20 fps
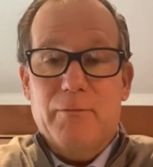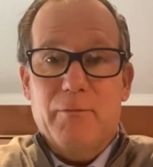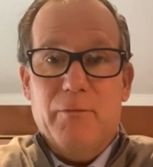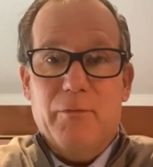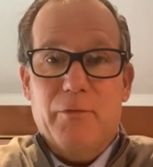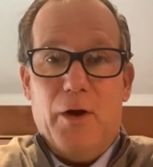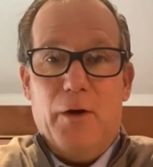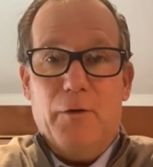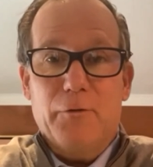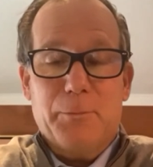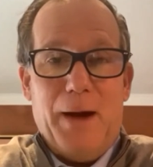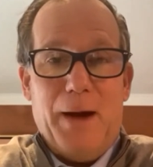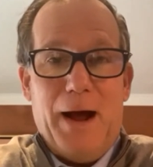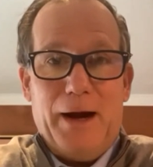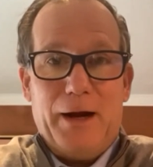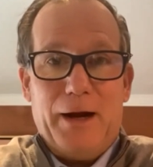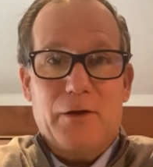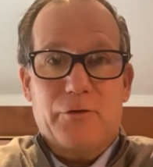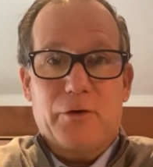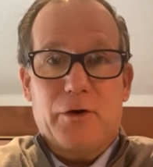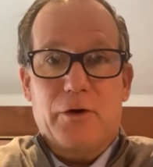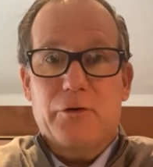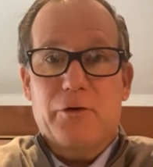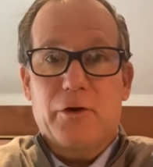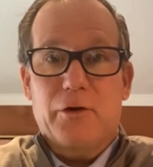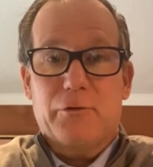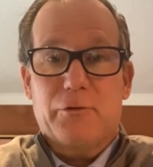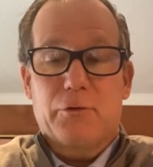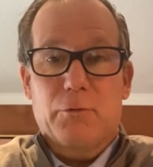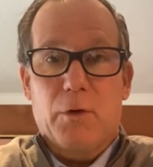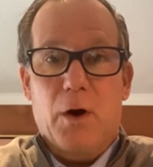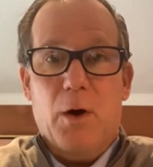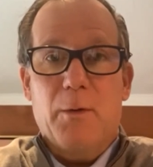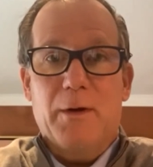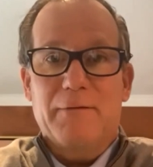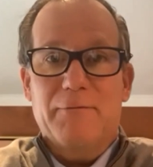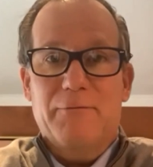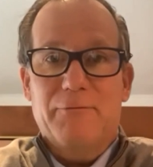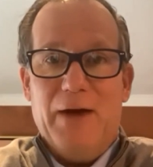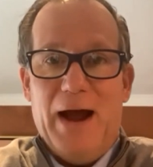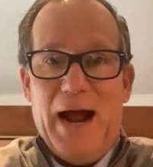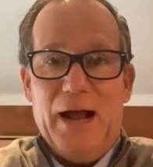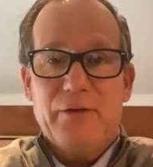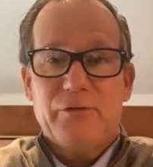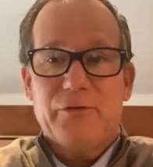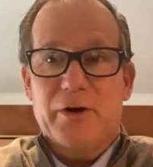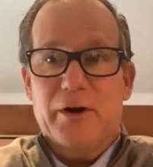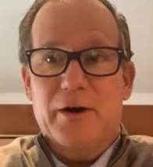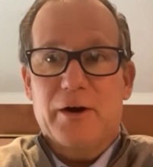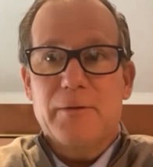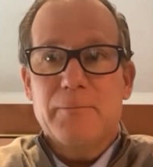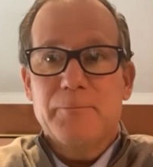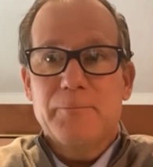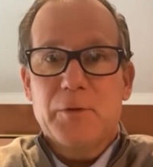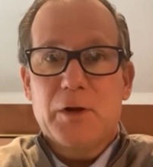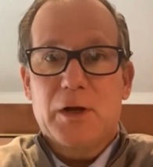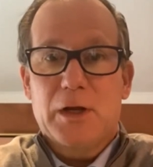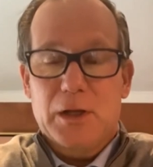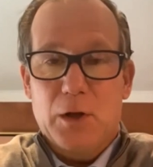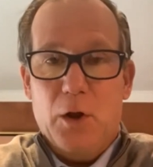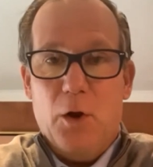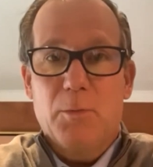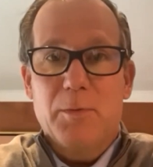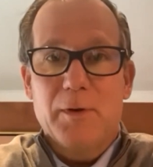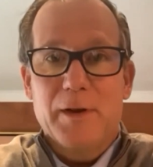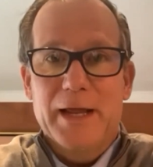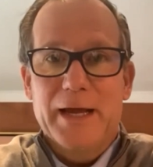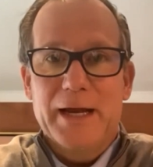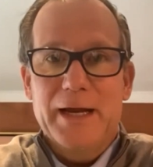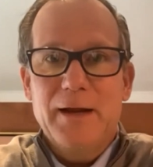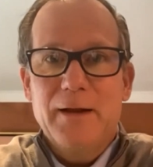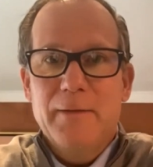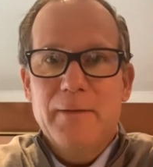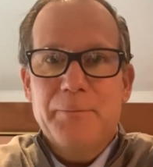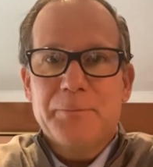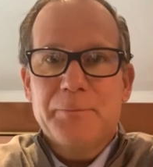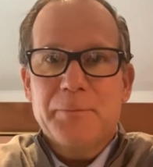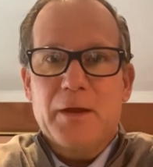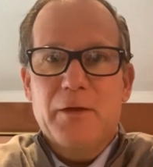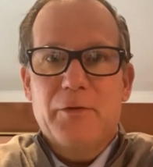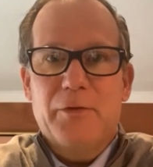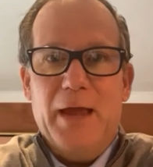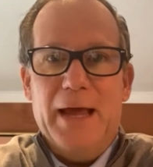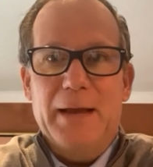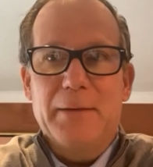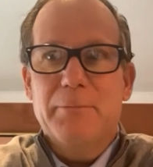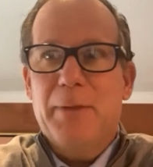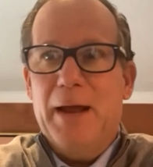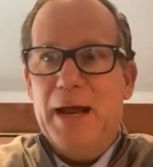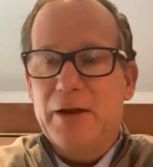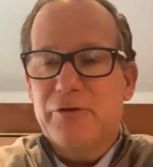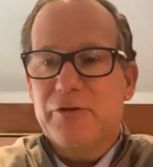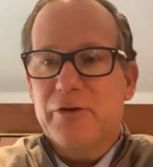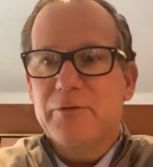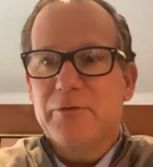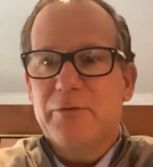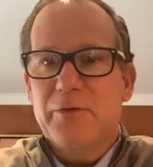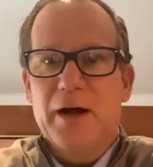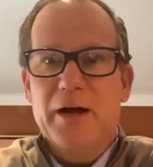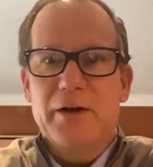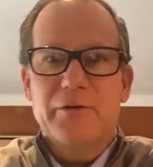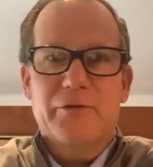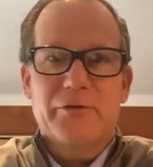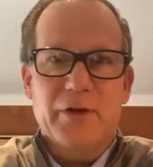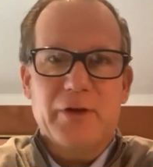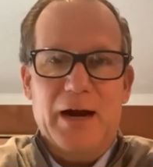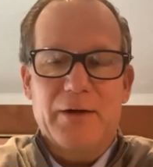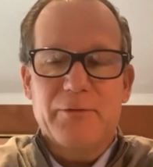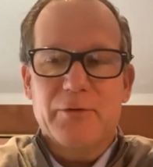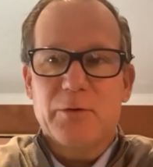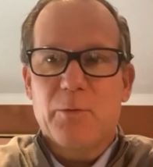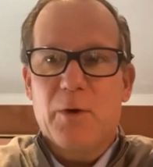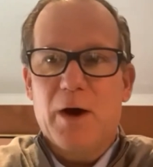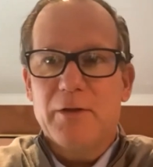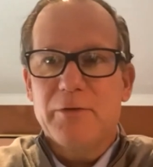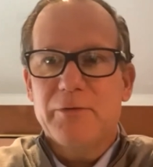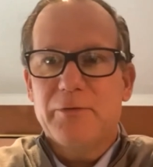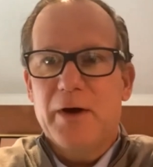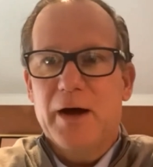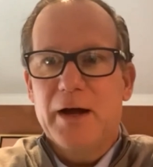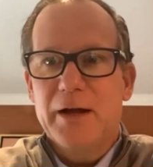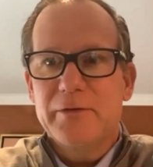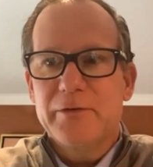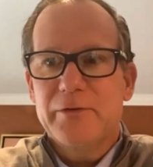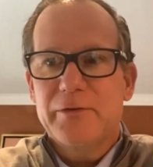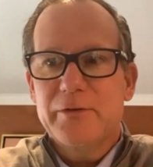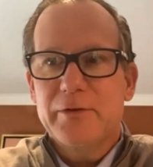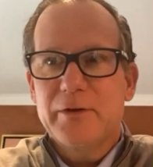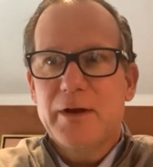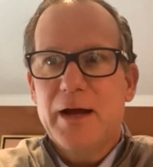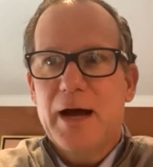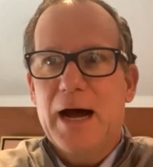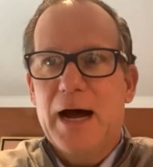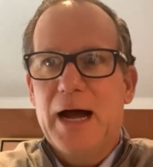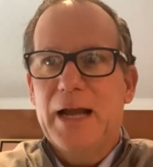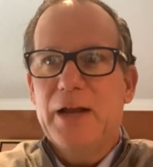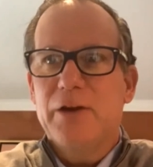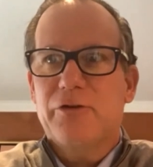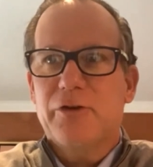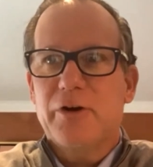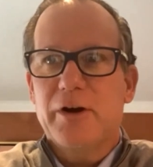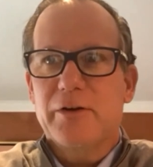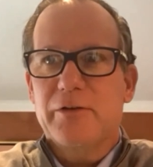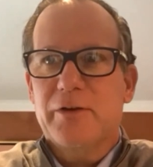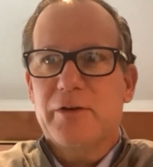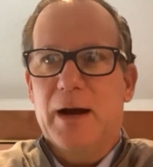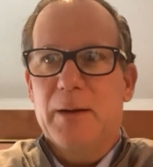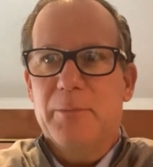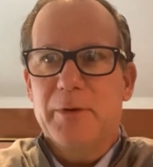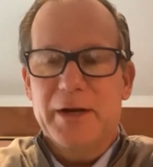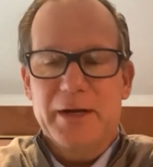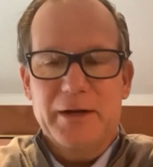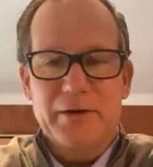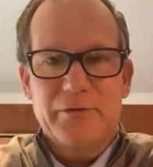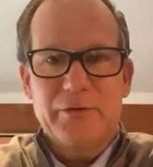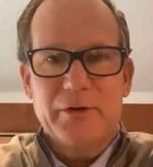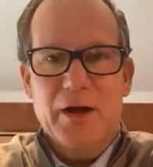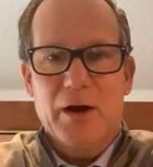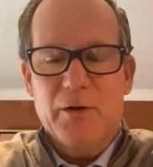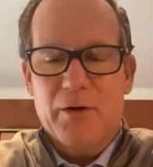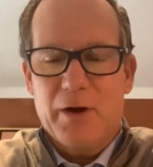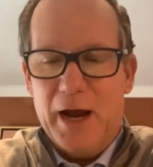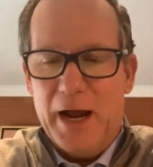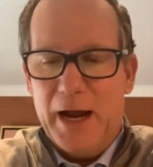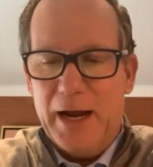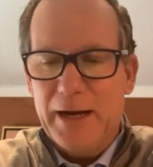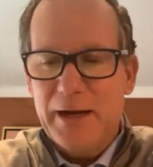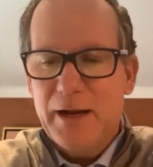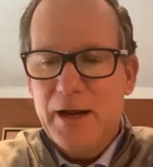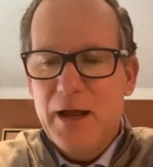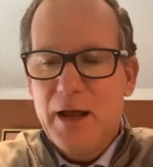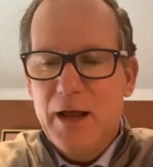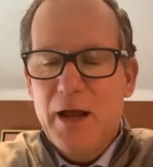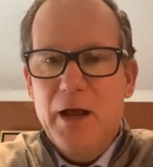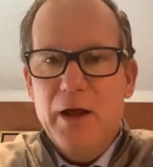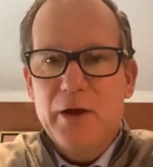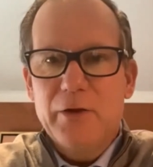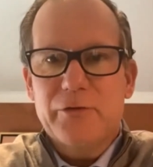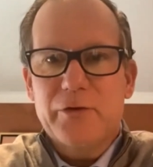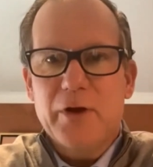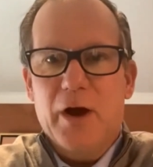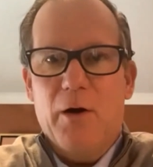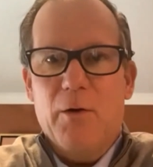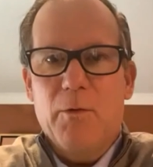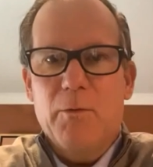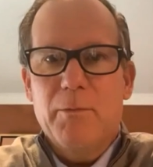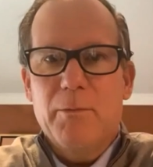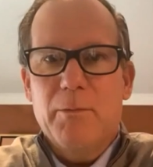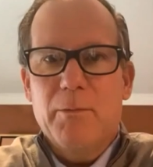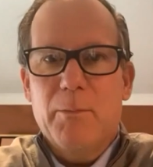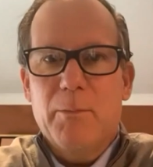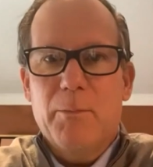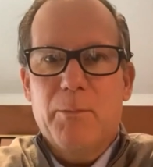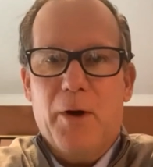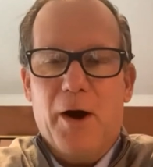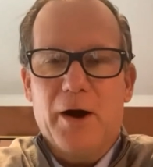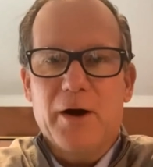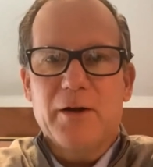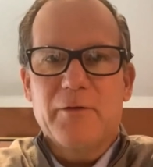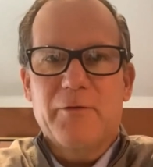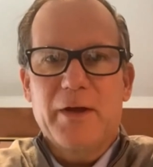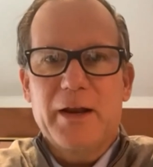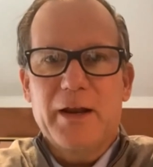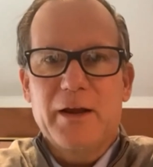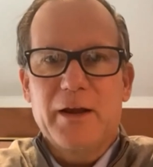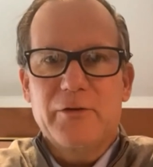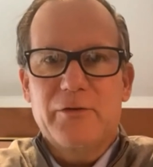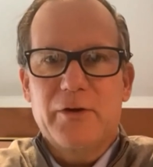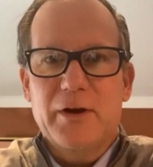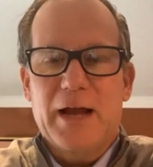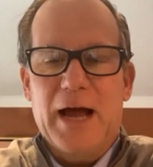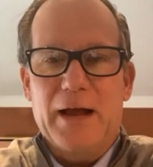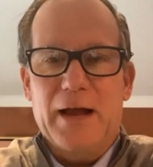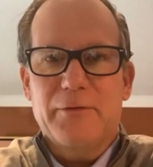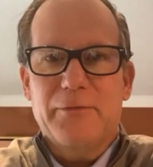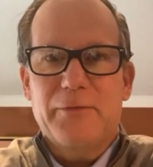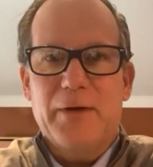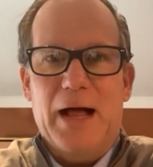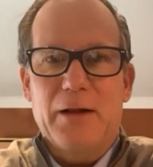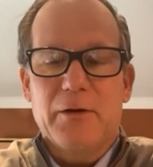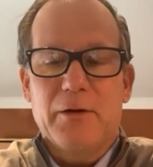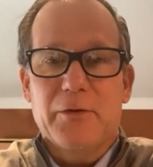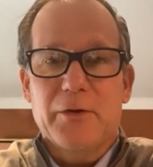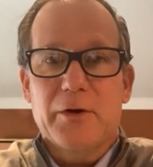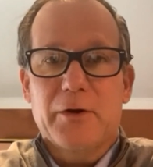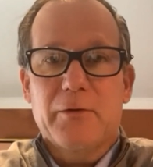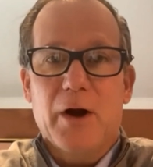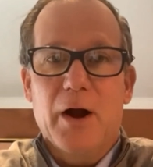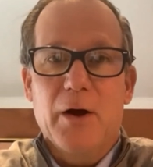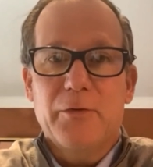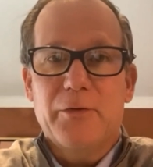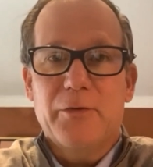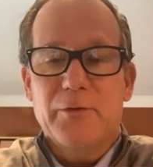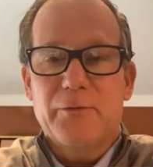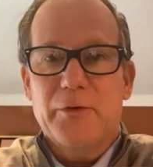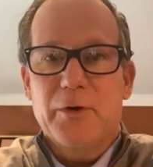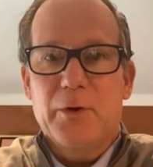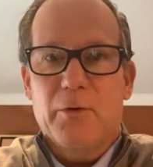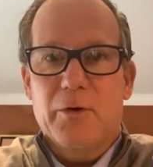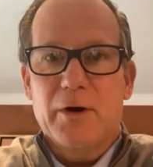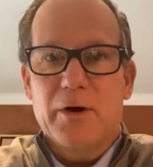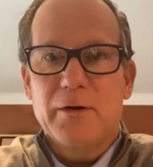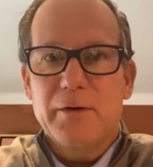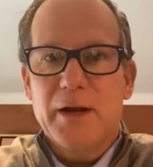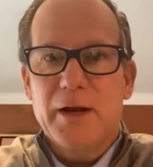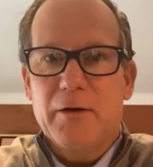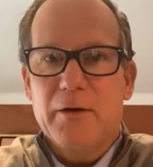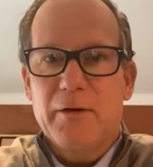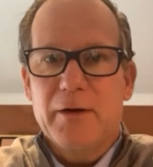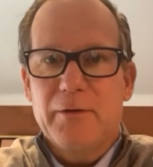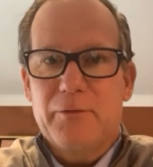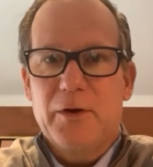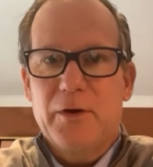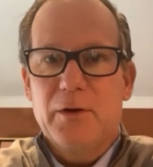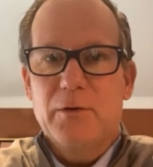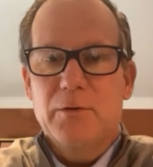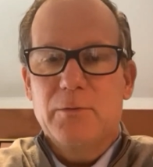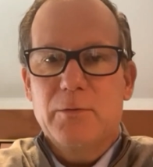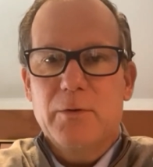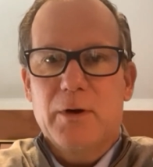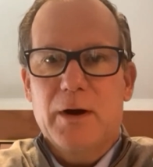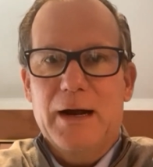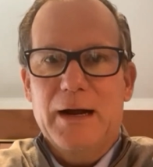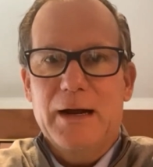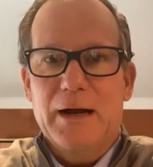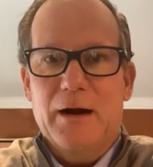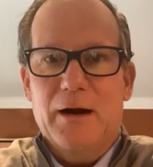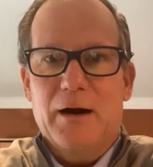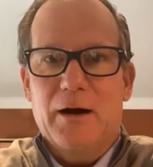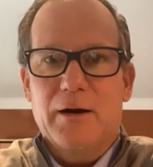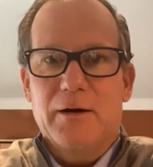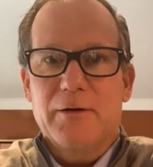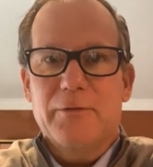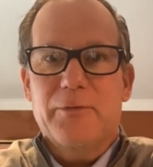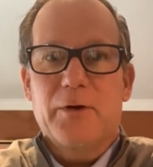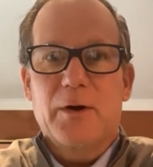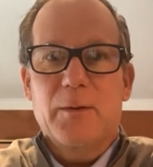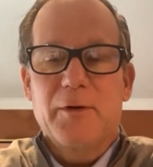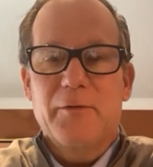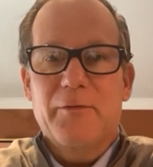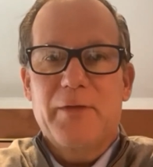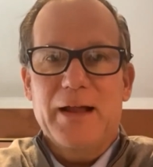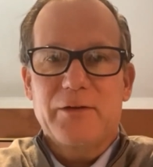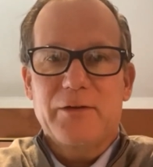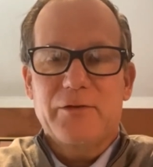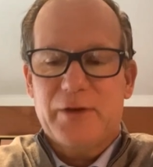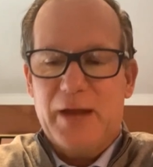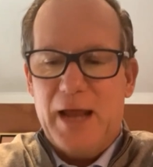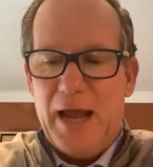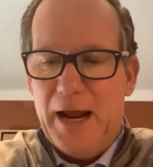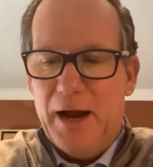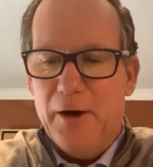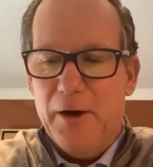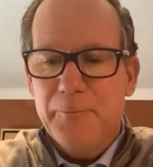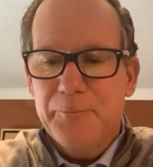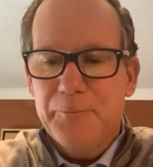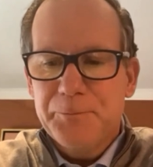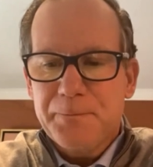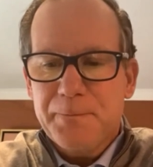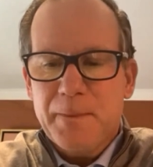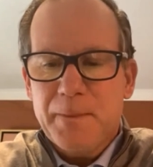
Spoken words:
Those pockets are just growing faster globally than pension funds, sovereign wealth funds, insurance companies. Okay, so part of it is you got to follow the growth if you are a firm of that scale.